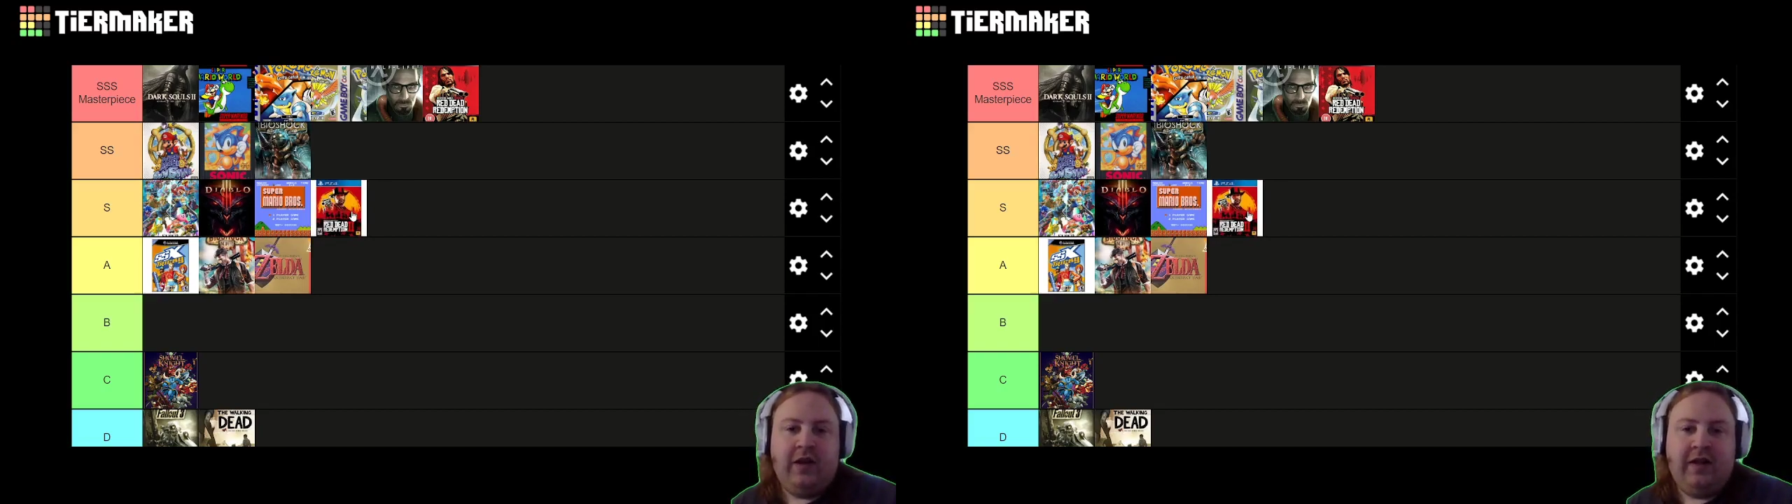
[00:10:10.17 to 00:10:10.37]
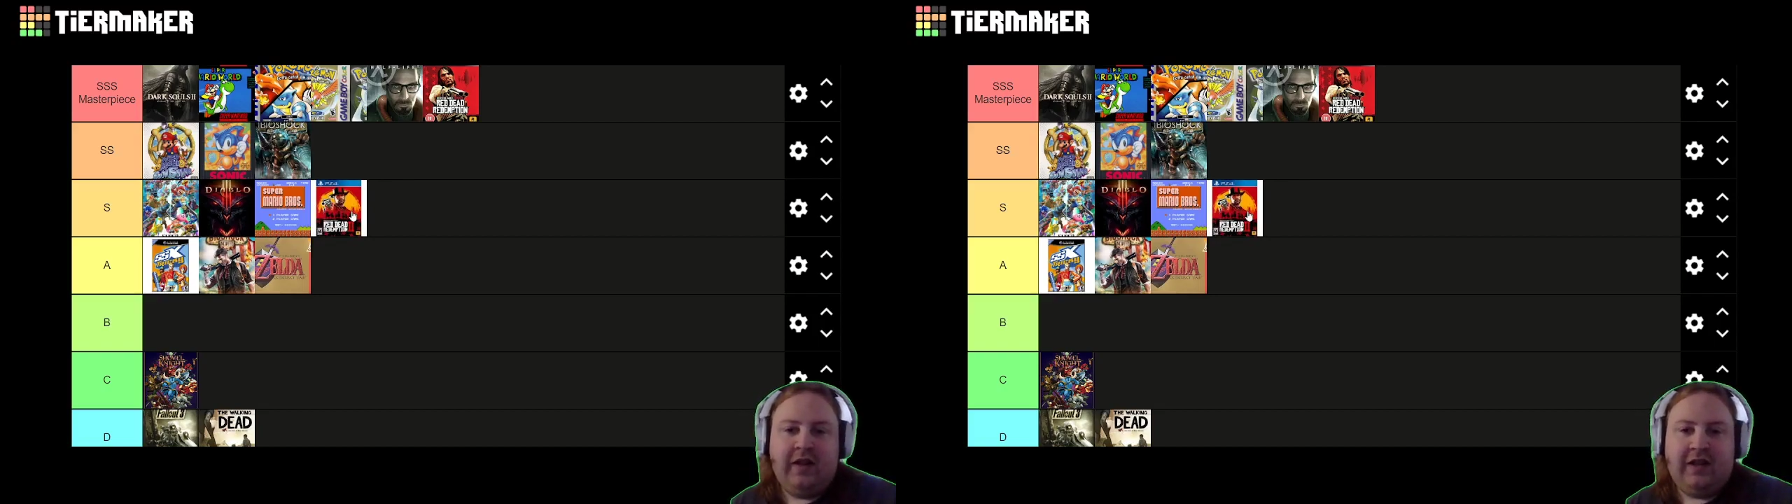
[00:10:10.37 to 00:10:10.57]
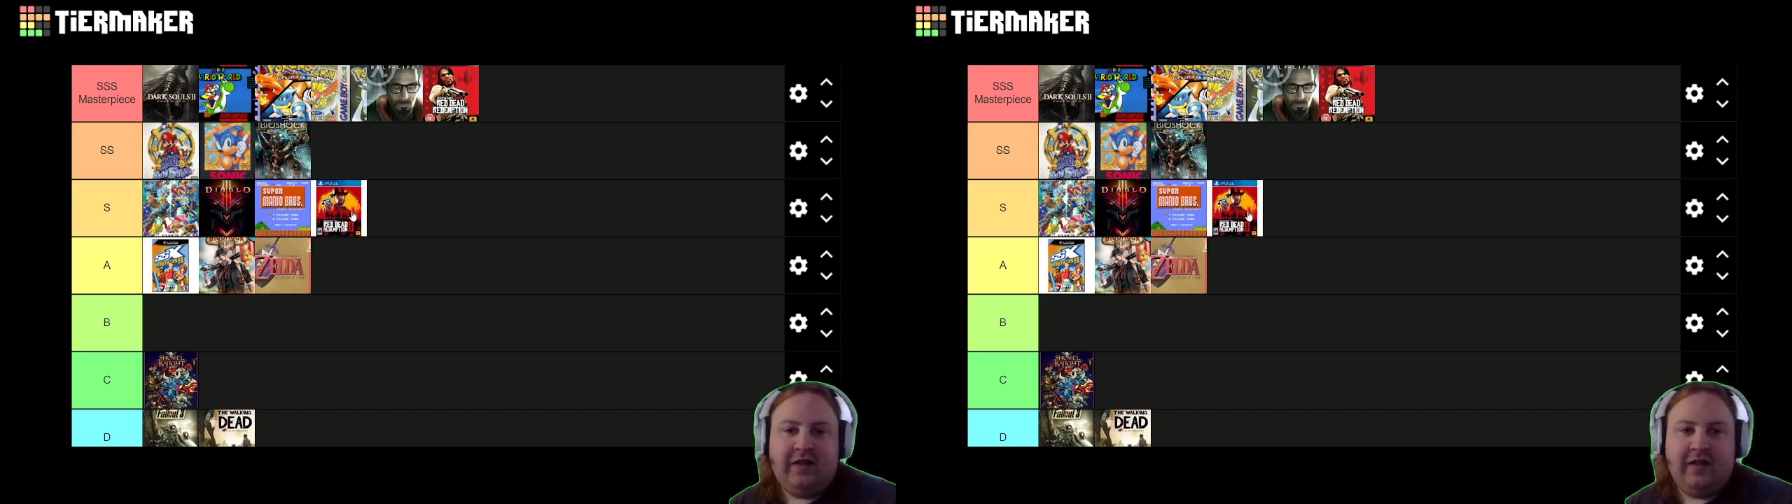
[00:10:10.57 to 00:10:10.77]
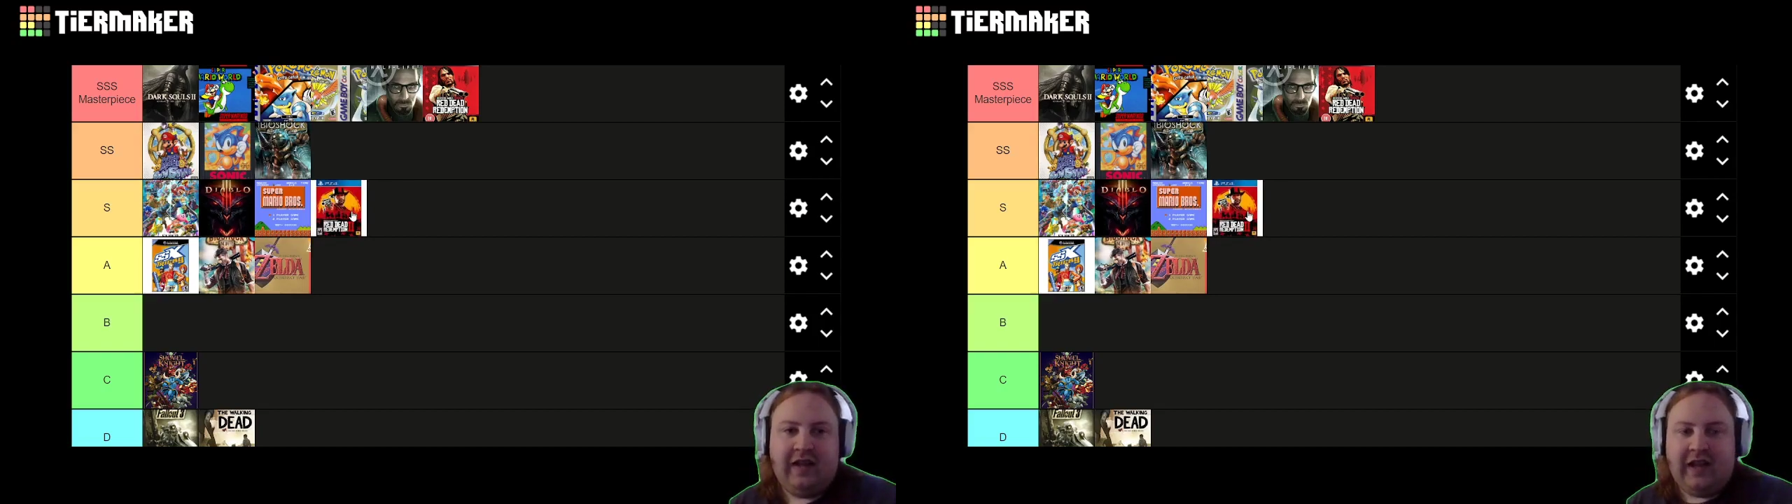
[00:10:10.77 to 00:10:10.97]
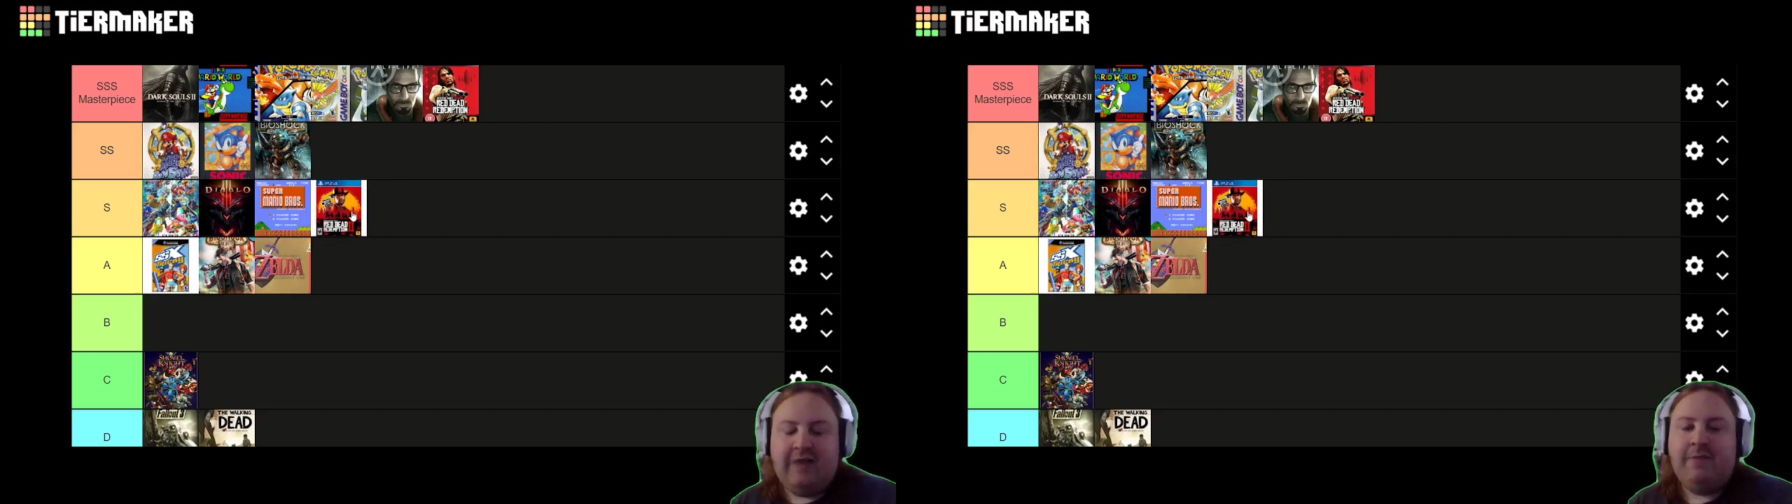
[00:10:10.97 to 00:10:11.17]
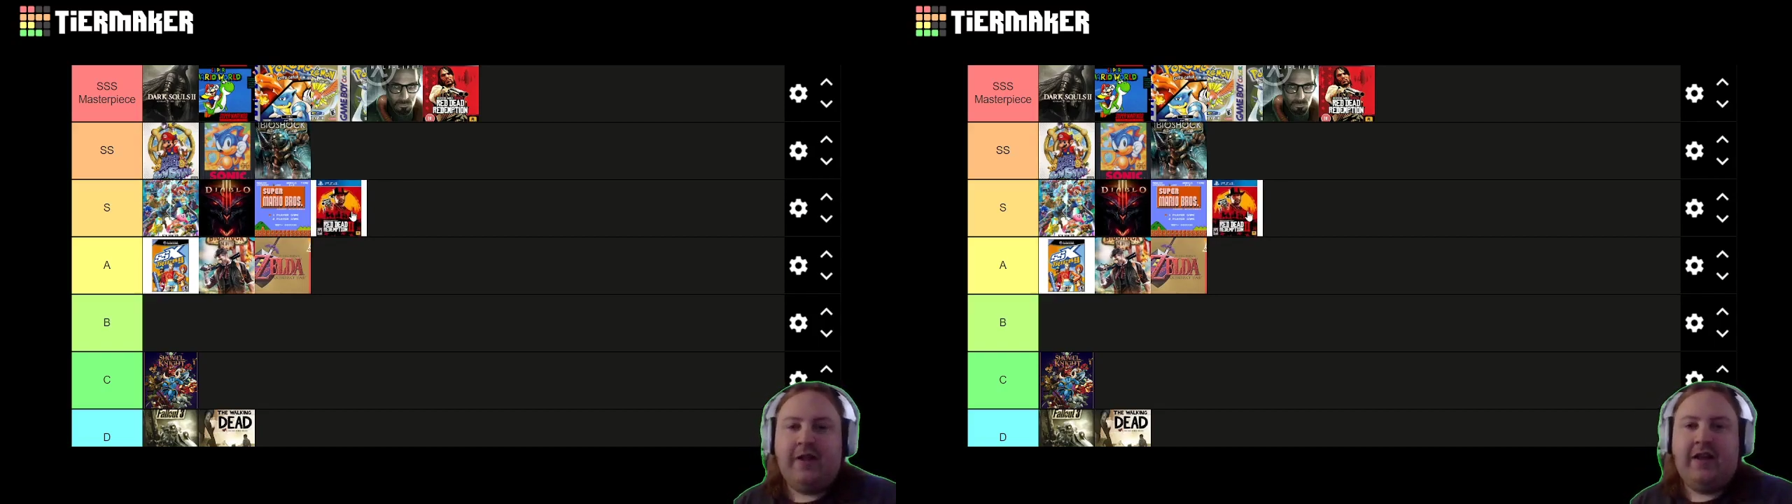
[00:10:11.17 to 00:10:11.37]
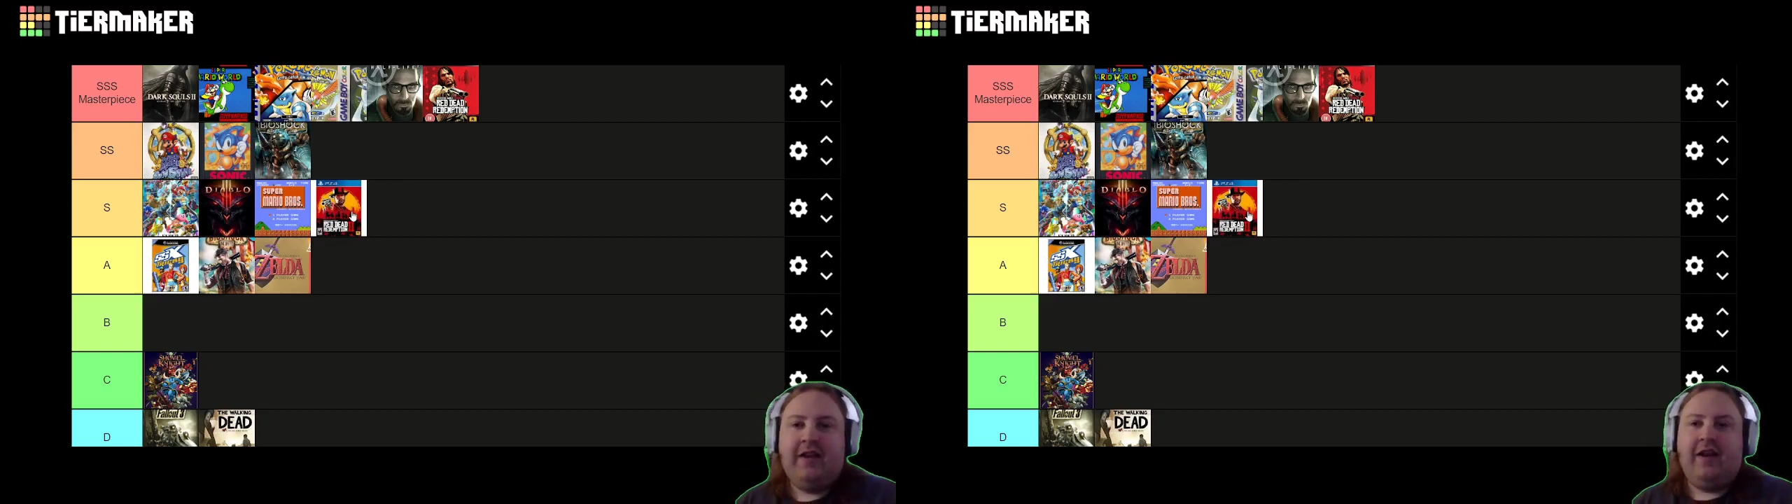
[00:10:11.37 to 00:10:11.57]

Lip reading: like the gameplay